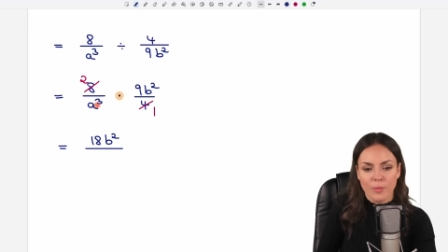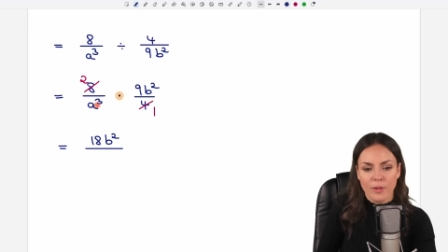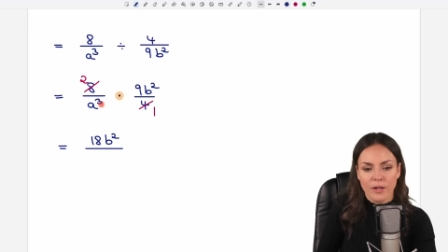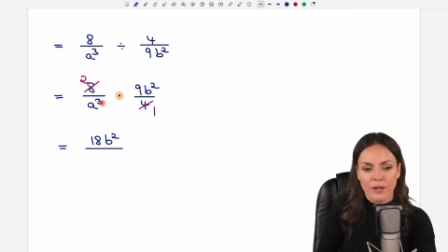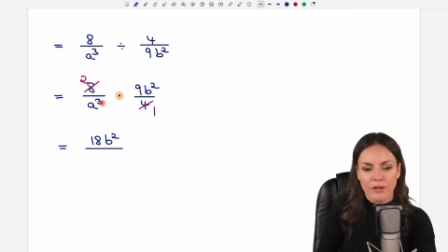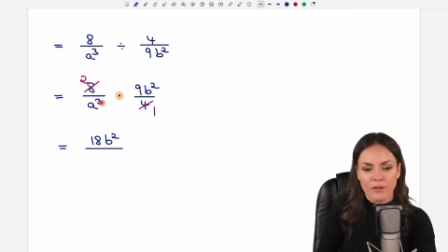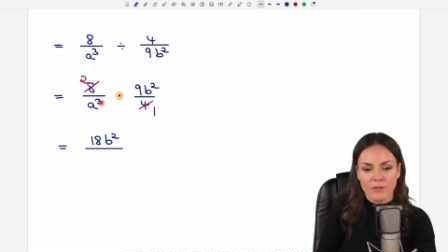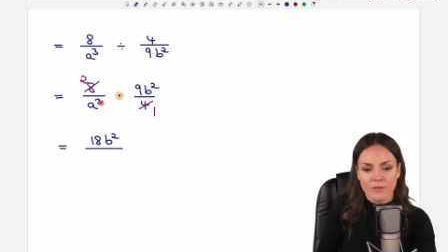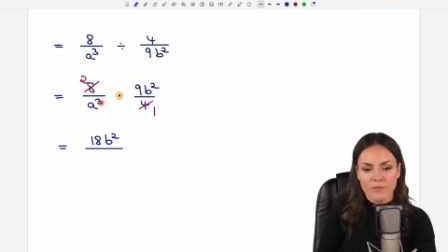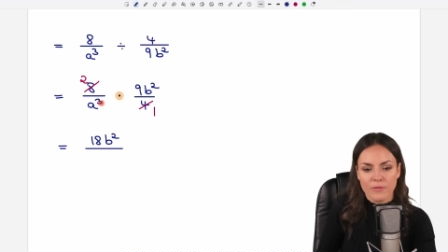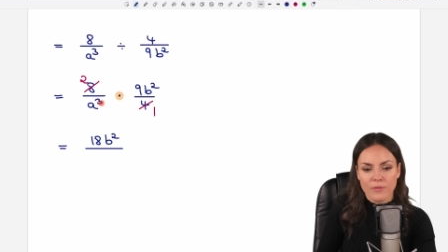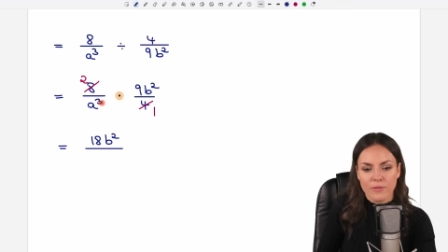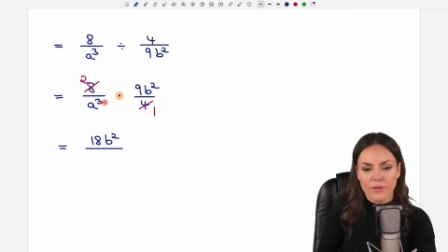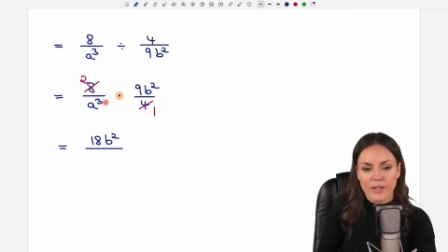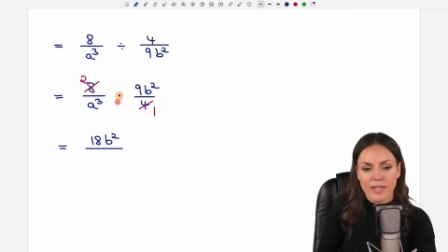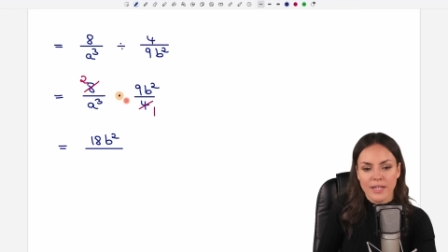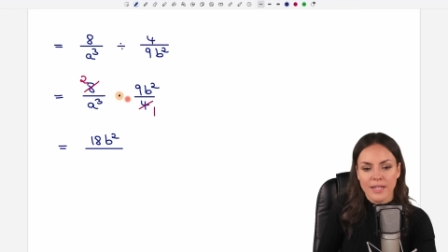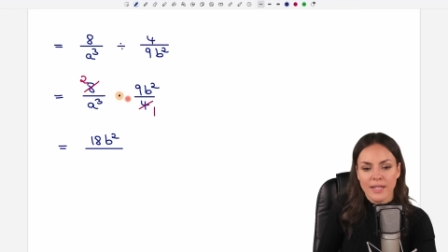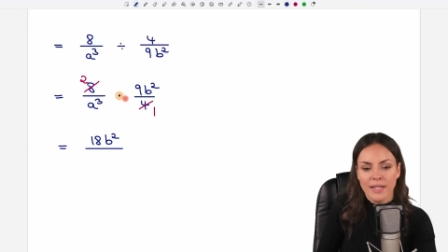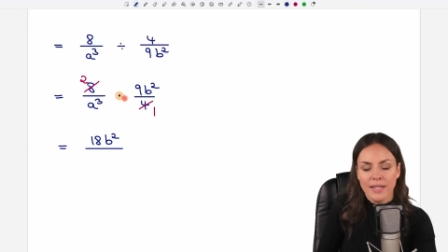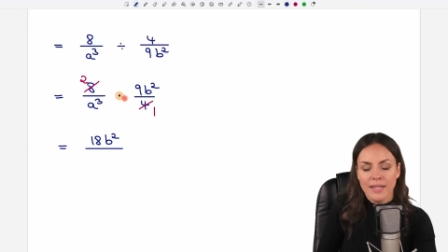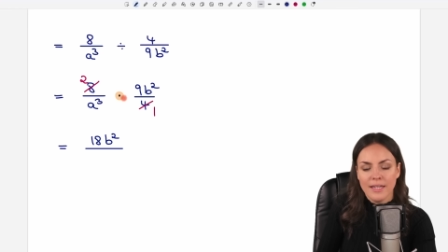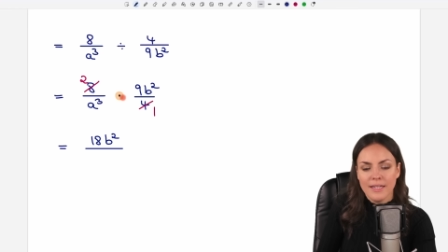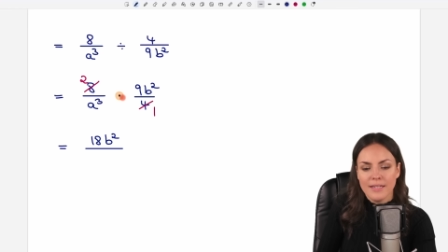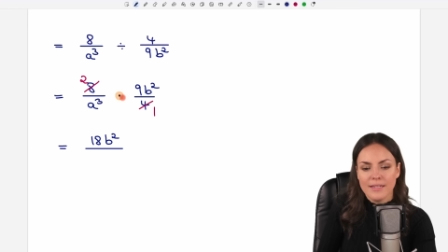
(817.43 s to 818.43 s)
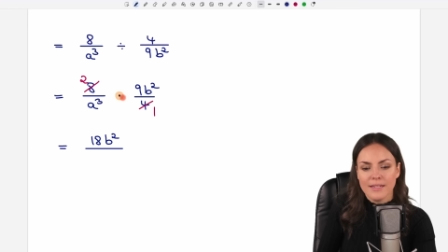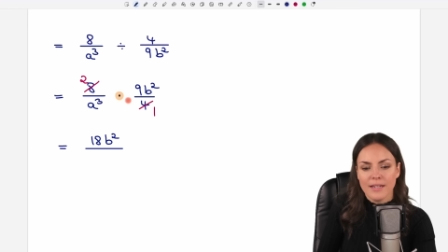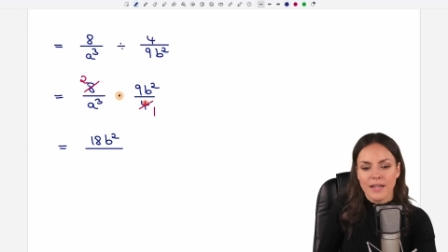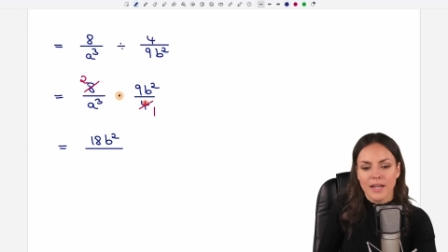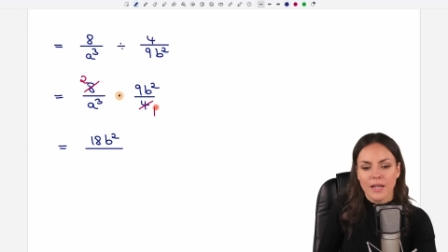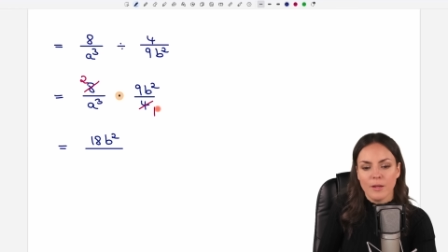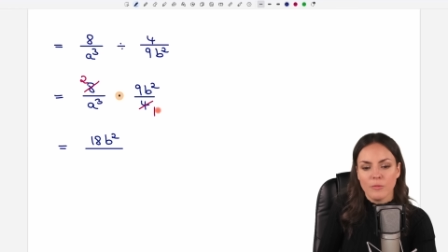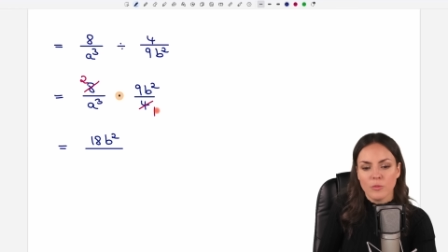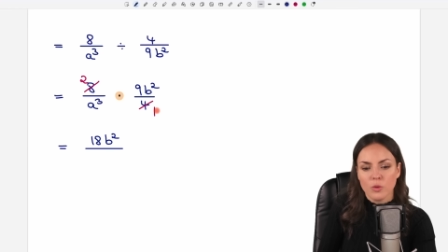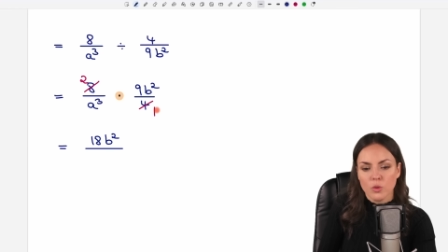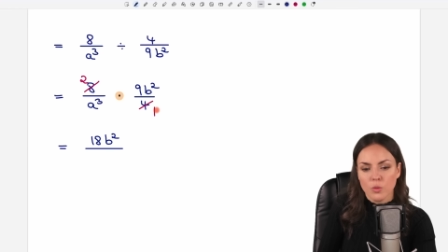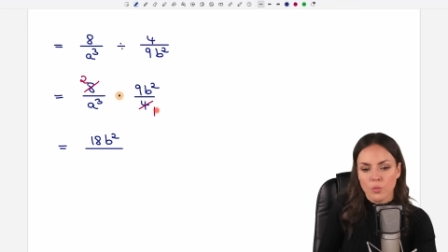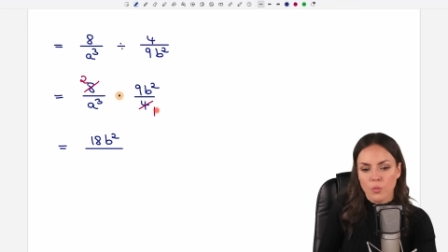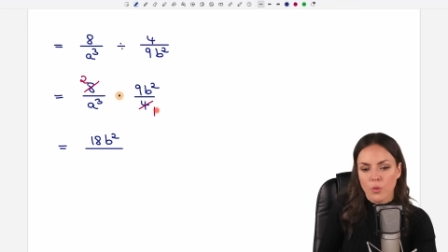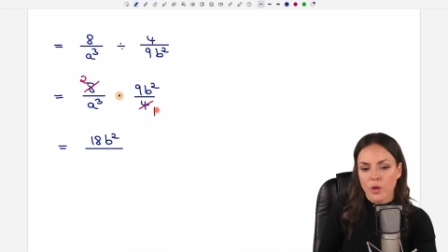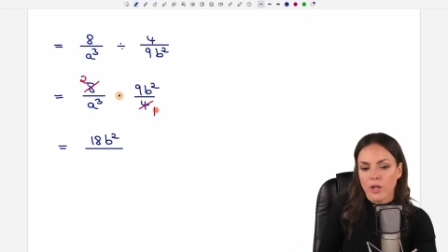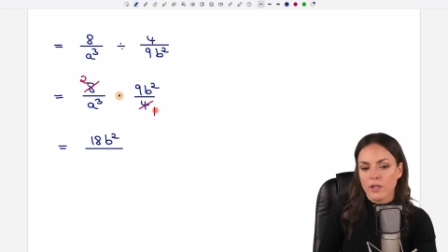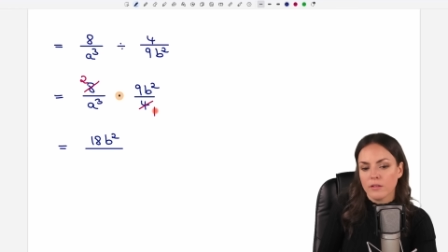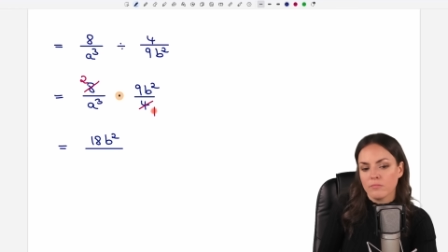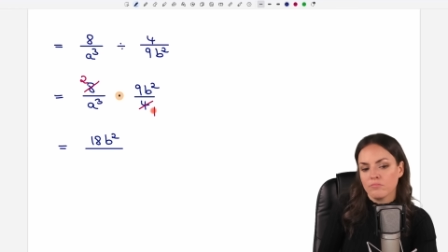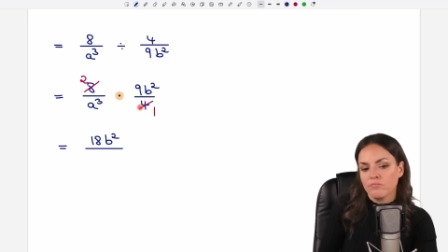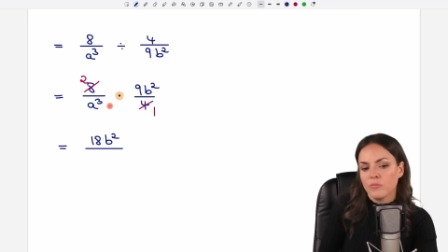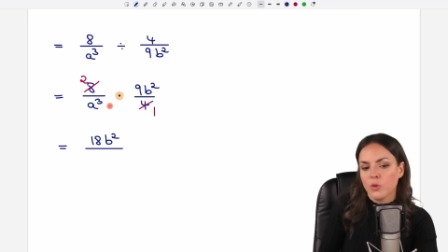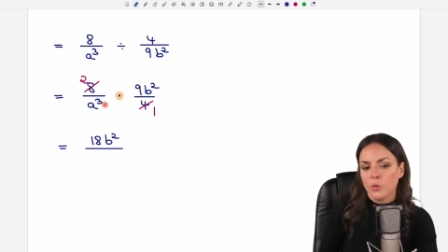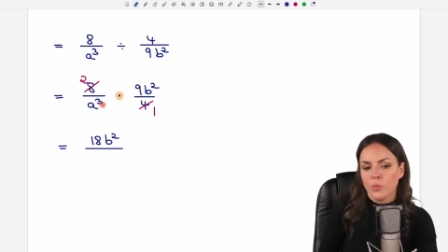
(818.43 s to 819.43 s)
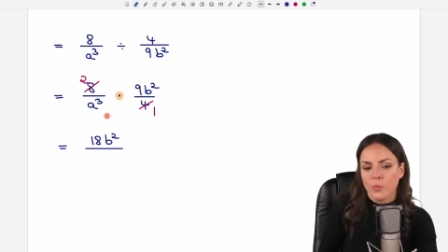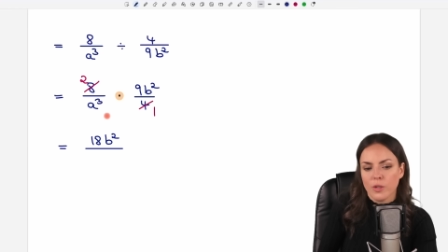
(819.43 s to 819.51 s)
the power of three times one,